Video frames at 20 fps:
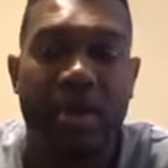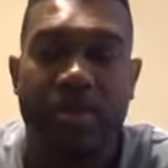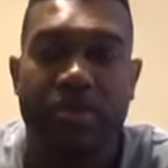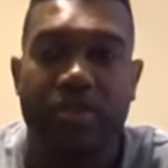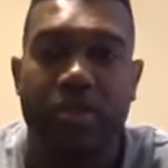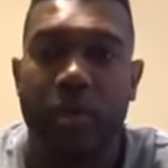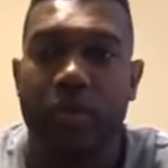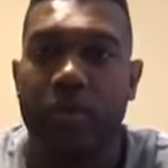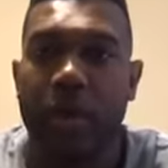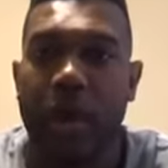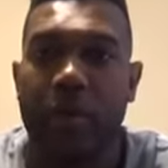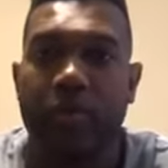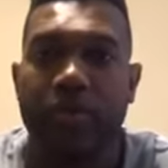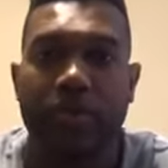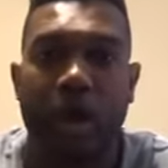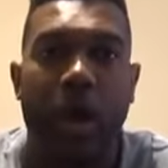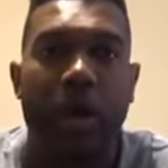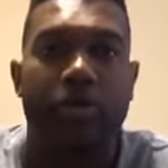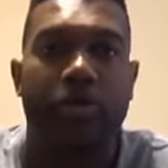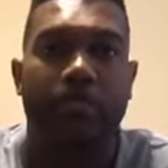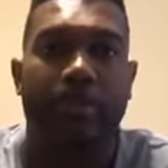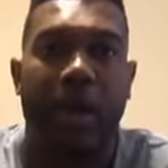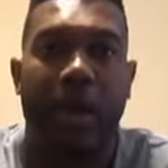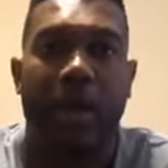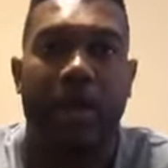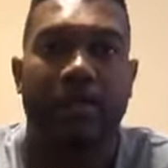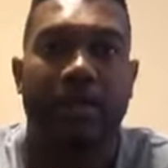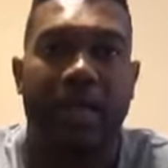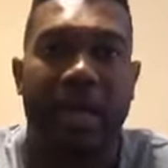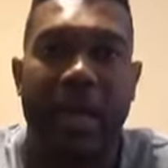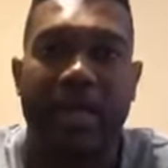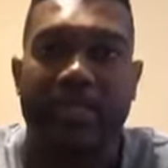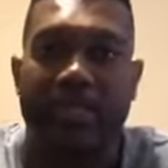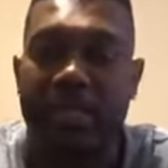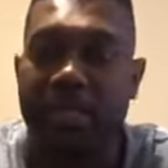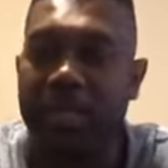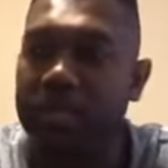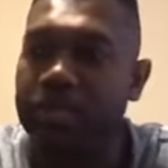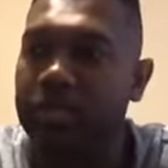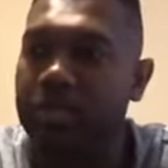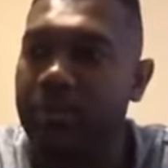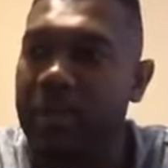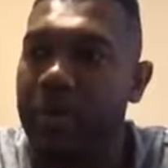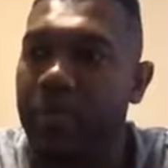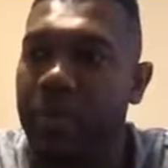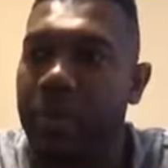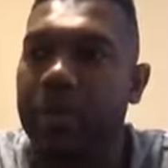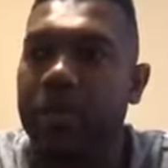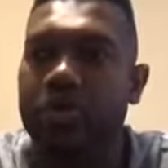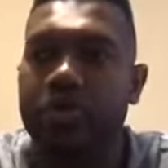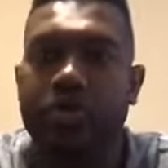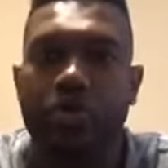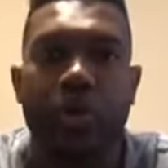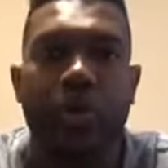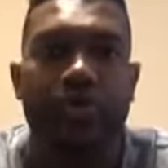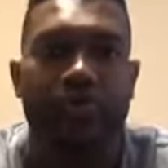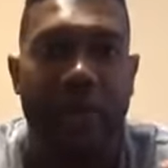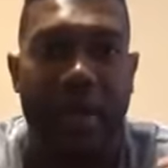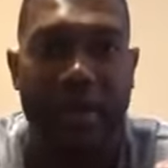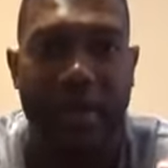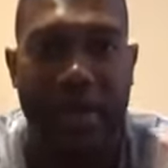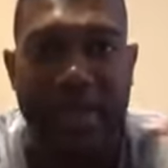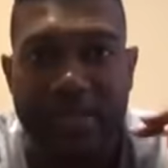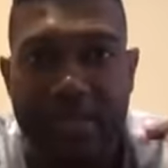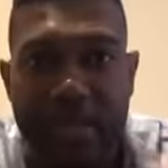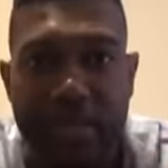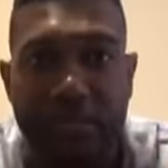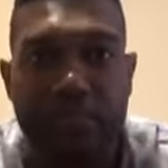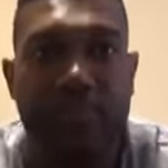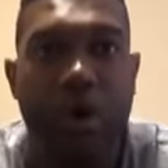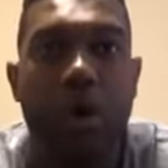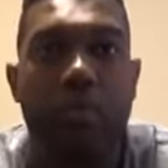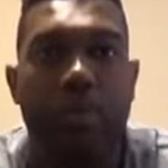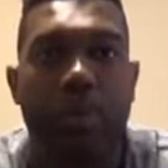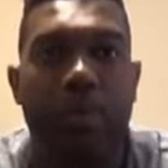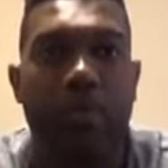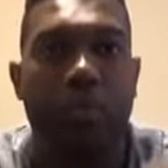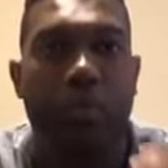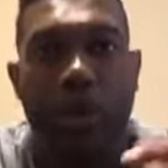So uh, we talked about and asked kids, man, what are you doing right in this moment?